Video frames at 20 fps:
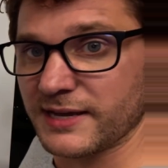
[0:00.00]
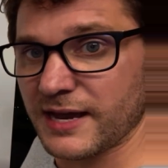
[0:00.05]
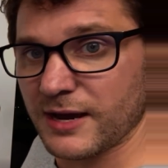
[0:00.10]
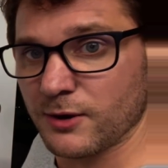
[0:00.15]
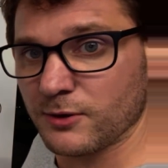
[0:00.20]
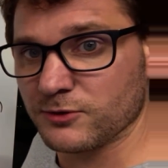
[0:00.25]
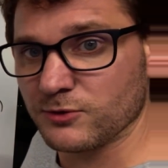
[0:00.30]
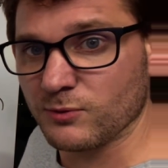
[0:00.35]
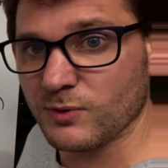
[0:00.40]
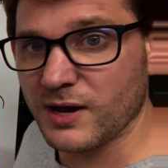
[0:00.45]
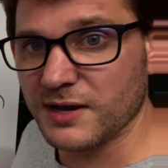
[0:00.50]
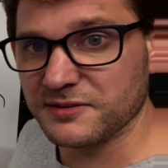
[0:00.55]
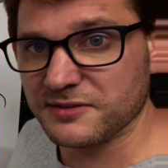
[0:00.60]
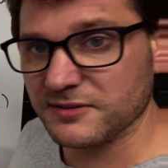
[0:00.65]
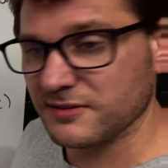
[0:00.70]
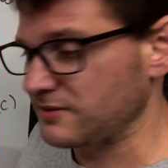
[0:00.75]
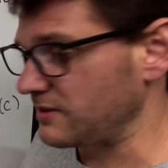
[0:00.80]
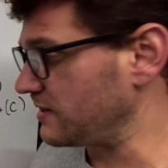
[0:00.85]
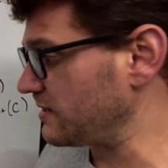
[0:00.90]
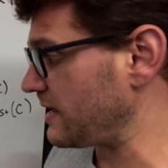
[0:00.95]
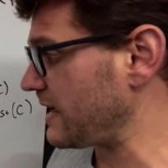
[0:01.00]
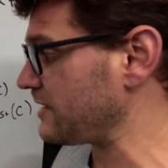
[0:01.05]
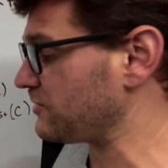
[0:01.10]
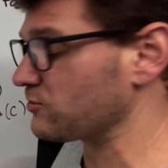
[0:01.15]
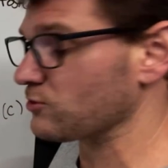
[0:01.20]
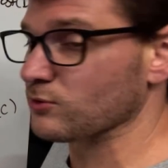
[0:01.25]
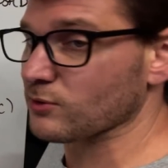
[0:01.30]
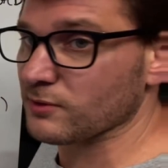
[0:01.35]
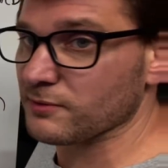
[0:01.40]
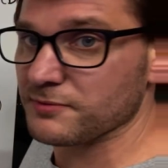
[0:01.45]
characterizes the
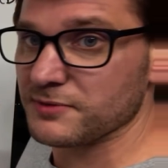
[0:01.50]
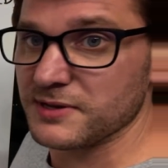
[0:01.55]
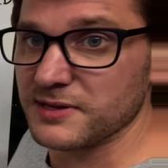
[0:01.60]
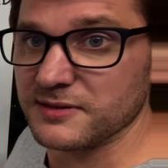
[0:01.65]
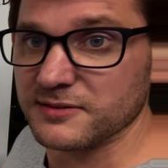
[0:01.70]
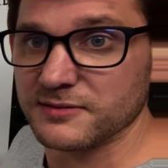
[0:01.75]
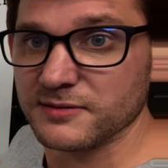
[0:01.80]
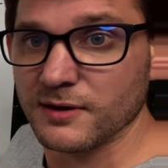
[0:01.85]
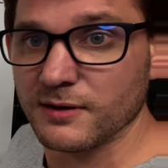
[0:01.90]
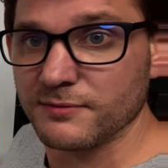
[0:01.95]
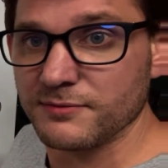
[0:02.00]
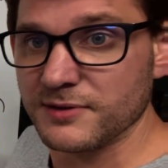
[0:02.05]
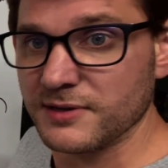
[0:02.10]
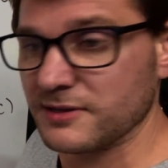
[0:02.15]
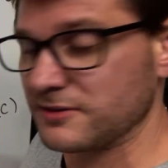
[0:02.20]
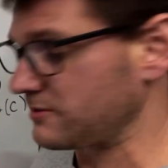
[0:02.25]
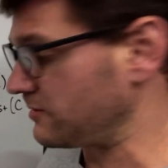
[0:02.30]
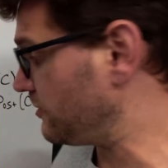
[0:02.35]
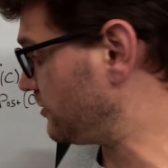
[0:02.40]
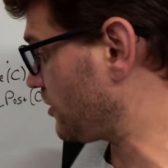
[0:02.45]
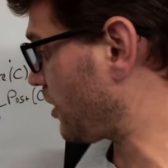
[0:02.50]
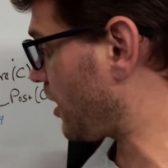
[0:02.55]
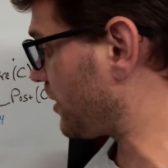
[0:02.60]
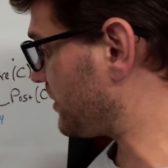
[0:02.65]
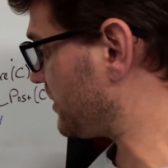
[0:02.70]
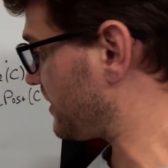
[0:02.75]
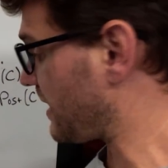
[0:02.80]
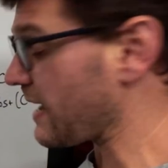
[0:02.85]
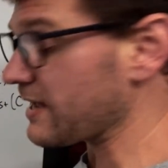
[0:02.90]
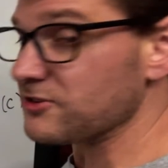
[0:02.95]
nature of these
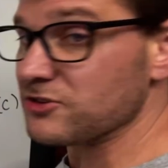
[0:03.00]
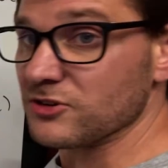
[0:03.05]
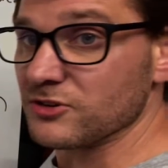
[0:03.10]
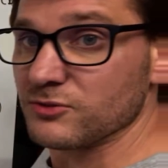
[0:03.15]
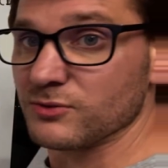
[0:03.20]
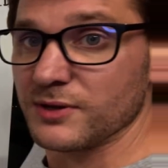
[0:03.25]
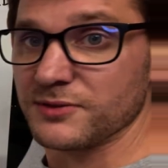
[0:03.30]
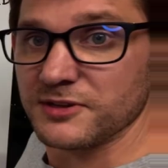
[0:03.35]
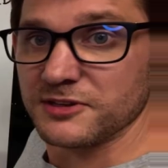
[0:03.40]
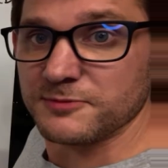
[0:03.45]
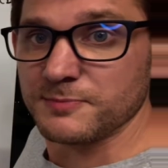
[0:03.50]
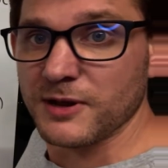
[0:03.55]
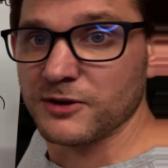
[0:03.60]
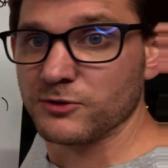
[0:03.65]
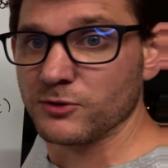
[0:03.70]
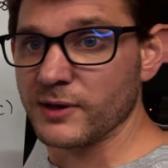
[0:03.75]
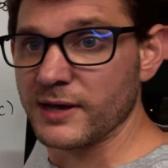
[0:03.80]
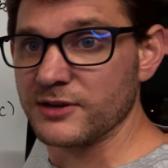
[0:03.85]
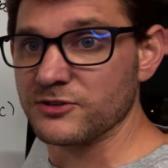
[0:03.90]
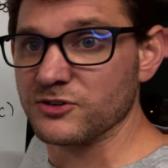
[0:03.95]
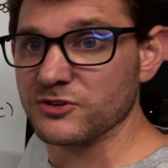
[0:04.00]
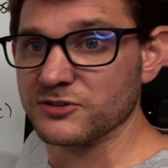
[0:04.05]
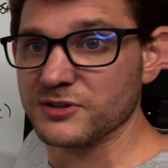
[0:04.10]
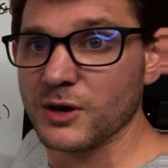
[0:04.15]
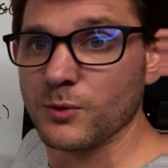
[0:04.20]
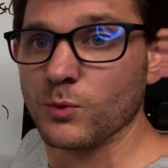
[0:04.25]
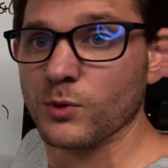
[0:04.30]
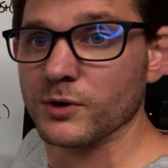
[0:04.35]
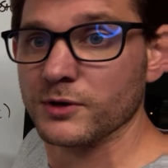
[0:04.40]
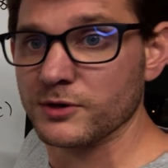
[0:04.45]
dotted edges, right? These special edges
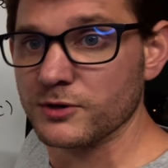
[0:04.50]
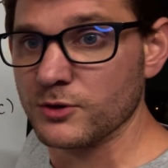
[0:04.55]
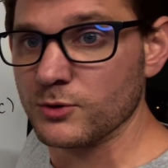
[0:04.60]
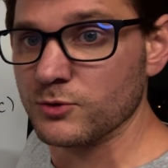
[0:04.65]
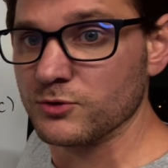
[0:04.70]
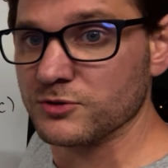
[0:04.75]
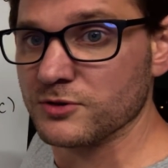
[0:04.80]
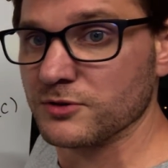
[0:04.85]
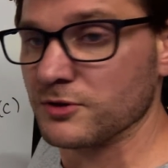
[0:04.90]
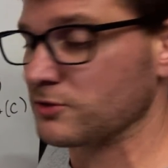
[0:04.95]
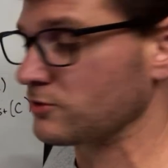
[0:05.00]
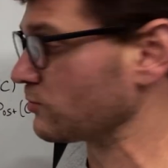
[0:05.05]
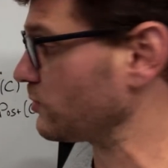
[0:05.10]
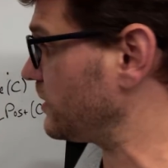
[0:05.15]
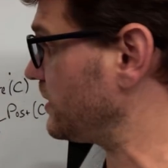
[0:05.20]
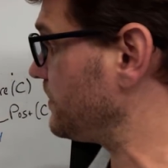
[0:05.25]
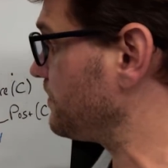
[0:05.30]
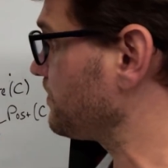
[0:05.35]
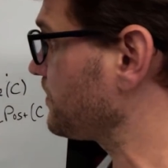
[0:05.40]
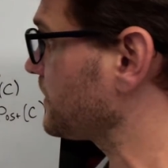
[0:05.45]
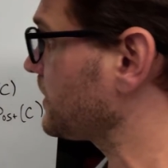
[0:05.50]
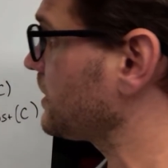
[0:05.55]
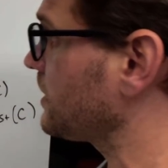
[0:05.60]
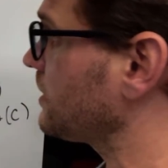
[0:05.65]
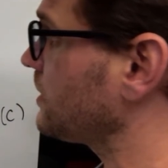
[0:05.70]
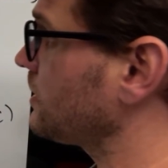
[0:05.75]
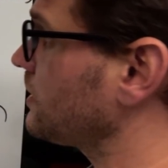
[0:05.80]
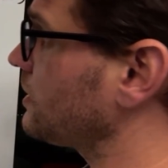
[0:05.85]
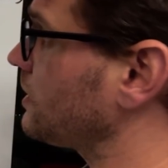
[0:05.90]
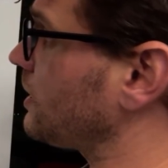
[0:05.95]
that weren't used in the tree.
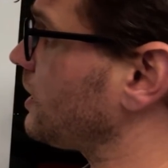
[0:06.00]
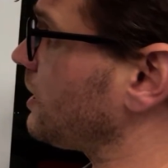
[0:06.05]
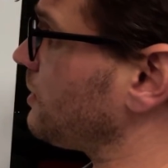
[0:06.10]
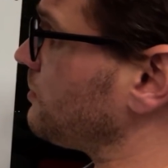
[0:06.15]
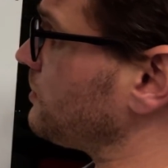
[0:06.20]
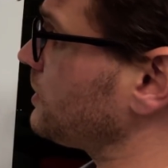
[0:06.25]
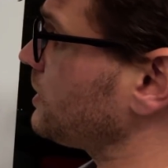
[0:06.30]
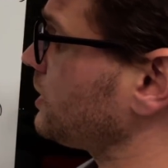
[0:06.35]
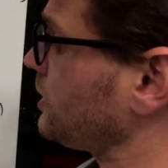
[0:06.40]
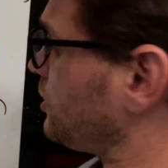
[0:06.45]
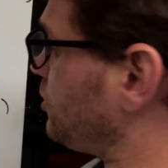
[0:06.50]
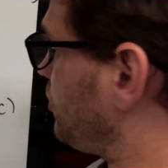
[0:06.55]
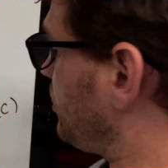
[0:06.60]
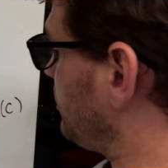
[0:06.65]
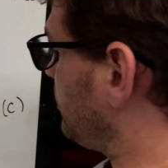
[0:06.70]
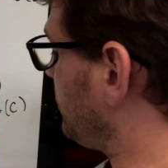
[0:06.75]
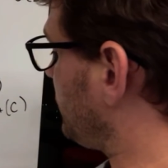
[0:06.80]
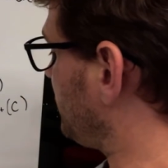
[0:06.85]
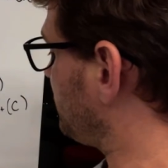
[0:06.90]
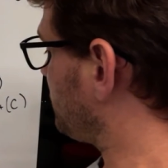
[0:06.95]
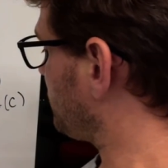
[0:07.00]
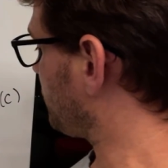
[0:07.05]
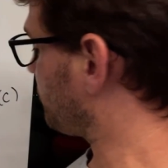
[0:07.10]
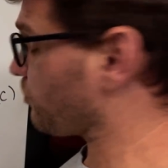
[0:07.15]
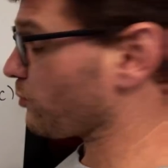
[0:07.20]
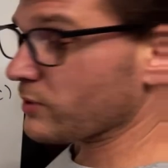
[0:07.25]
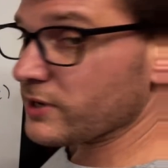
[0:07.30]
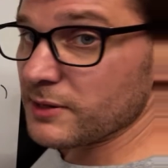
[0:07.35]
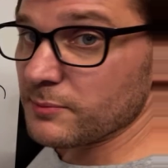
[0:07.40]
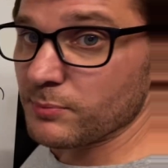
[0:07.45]
You can look at their
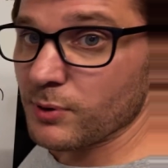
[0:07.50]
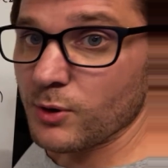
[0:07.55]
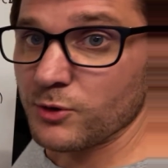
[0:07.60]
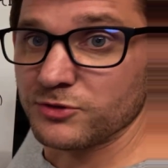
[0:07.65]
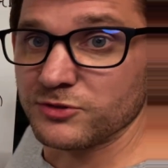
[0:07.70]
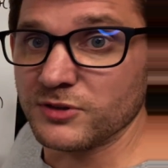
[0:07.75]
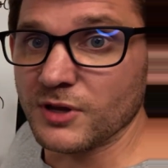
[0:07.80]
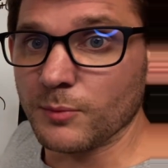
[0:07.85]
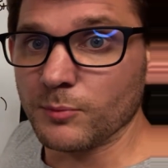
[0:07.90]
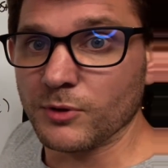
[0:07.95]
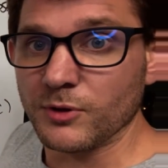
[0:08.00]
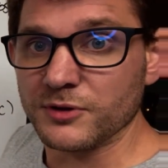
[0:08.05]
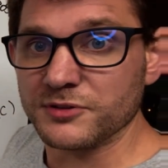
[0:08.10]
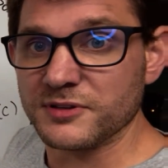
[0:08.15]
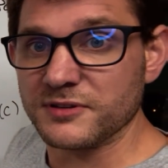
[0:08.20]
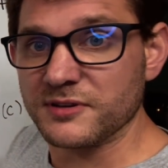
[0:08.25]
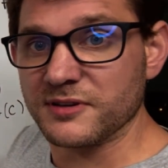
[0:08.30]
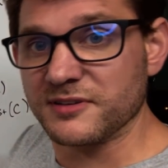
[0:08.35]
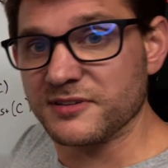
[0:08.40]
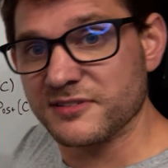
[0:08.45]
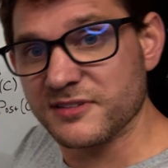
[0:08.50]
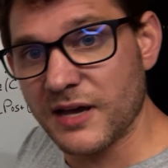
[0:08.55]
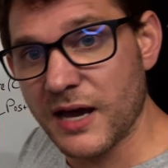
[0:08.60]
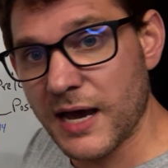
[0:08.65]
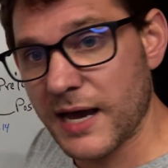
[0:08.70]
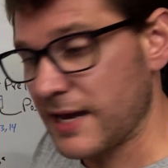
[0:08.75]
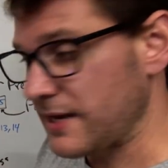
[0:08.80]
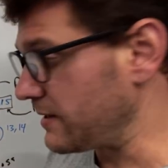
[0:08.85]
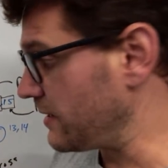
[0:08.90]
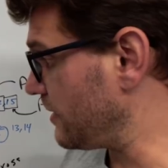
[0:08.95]
pre and post numbers and
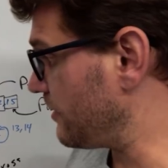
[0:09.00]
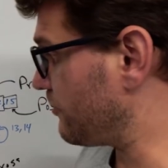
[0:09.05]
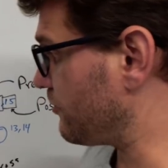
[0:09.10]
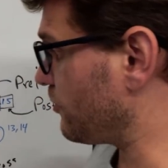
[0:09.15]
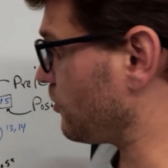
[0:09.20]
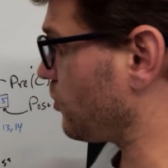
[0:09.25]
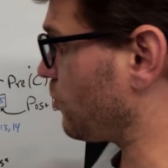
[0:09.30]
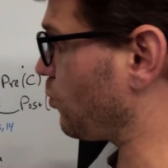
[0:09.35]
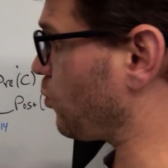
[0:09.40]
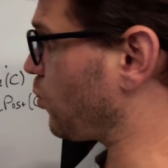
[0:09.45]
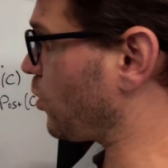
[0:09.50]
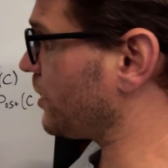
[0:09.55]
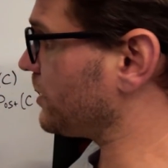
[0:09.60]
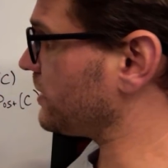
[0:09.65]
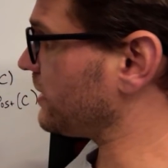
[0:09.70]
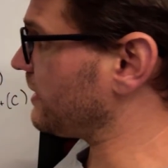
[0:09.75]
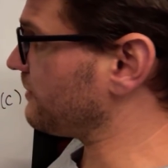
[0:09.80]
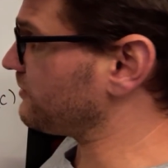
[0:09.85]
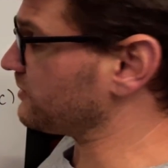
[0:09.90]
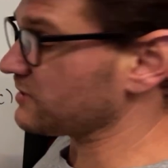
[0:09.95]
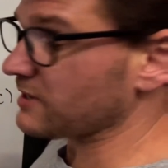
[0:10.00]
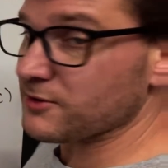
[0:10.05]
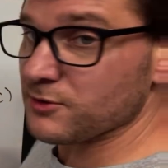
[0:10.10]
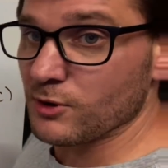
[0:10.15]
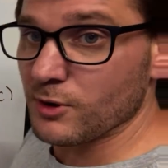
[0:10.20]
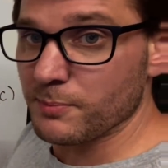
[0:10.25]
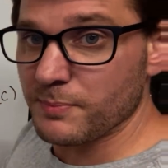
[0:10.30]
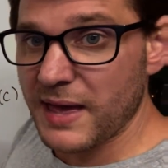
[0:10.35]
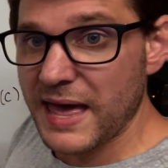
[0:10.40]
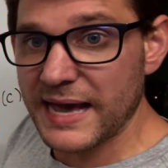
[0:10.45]
decide if it's
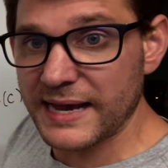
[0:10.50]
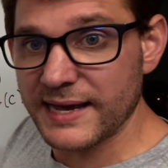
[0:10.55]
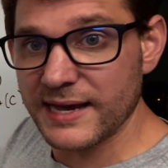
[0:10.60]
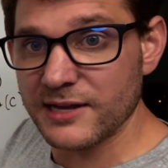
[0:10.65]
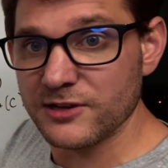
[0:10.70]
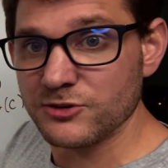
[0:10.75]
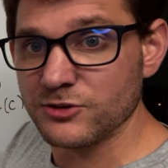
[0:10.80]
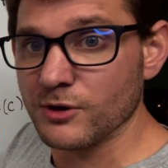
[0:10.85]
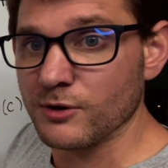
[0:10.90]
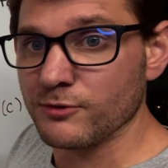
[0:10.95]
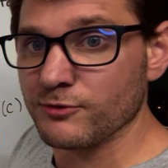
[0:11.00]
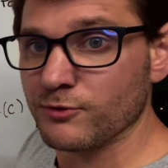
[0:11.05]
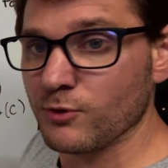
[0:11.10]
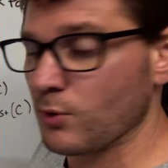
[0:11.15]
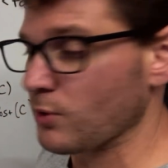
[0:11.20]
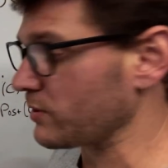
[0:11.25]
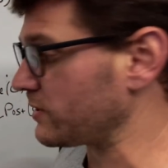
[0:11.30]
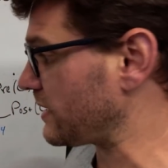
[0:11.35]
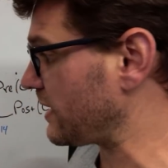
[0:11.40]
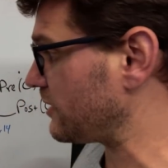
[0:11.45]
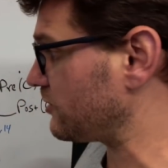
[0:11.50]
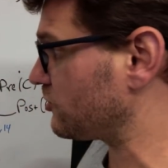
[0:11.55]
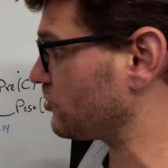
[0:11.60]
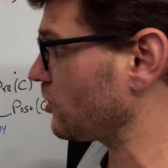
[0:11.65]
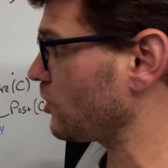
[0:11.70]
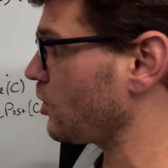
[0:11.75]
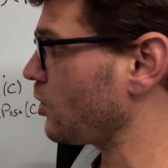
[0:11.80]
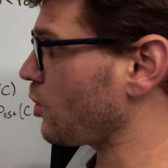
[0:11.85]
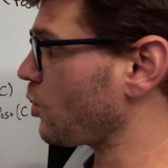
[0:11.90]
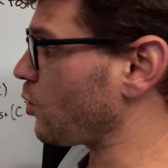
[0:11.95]
either a back edge, a forward edge,
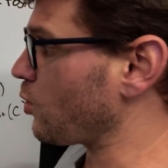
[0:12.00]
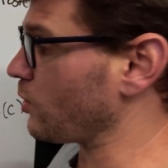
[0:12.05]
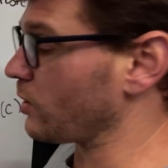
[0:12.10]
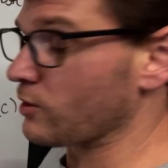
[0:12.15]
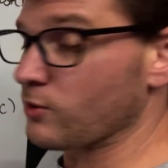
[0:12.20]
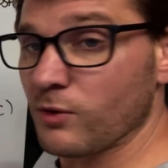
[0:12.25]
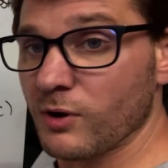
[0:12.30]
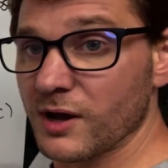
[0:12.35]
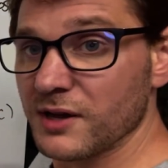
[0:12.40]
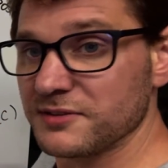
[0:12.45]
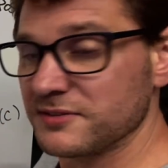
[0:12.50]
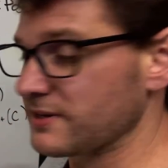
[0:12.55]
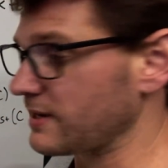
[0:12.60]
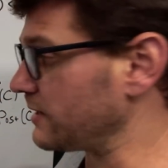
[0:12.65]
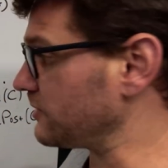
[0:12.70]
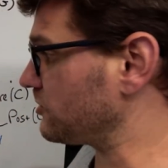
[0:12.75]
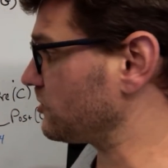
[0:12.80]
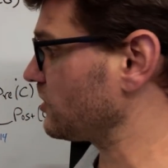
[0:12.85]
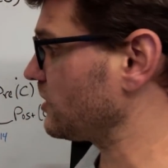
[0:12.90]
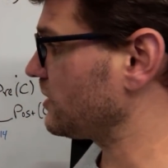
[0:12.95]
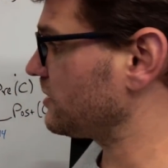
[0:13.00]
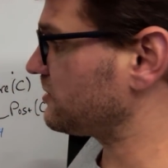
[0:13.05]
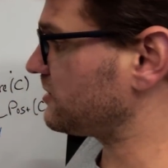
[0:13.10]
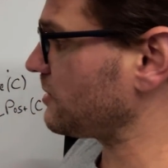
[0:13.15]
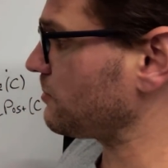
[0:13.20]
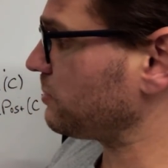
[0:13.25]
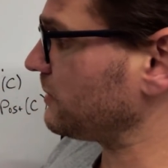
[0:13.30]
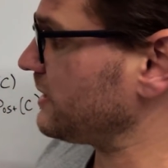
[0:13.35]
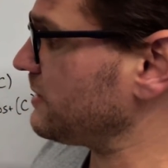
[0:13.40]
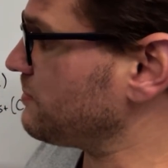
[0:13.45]
or a cross edge,
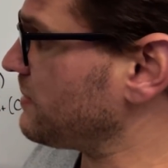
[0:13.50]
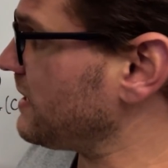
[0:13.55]
simply